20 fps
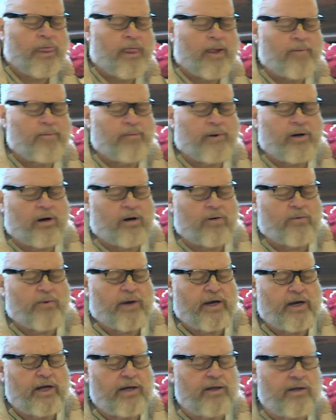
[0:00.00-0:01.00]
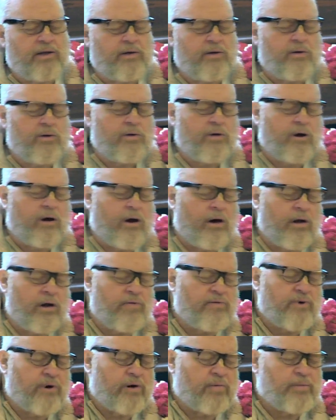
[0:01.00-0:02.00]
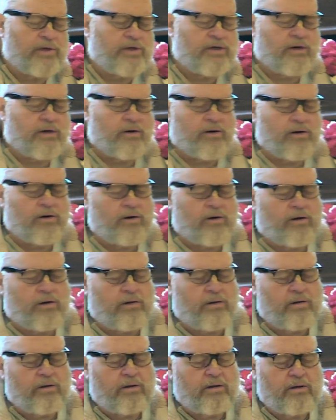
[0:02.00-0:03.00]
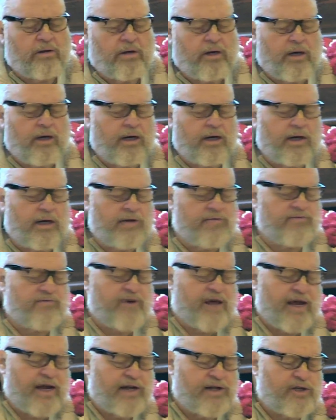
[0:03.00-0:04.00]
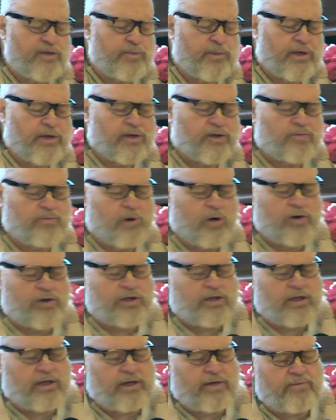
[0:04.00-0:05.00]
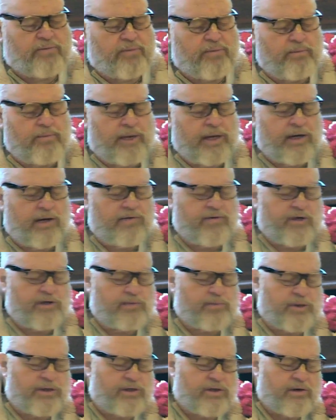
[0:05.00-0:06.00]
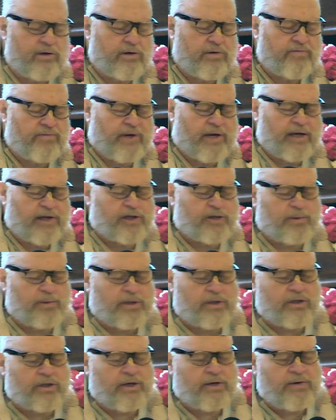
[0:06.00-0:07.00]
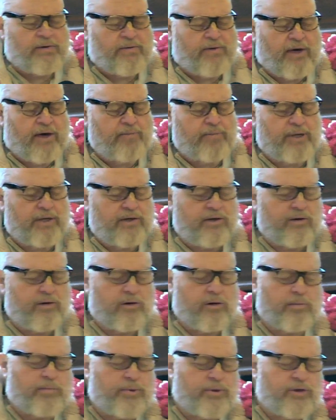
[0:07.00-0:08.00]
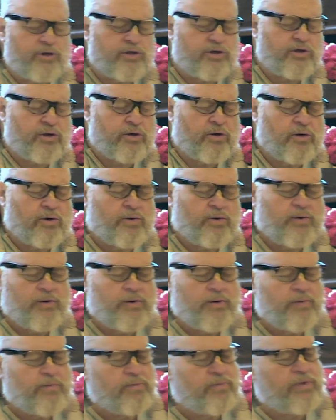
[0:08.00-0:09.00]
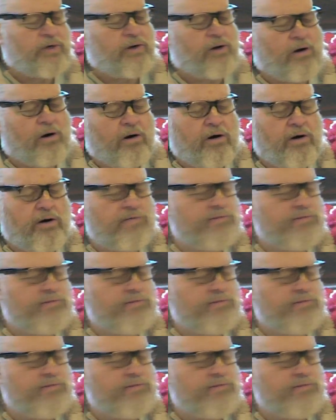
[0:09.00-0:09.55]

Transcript: But already, all of our material advancements, many of these material advancements have been there to pursue the art of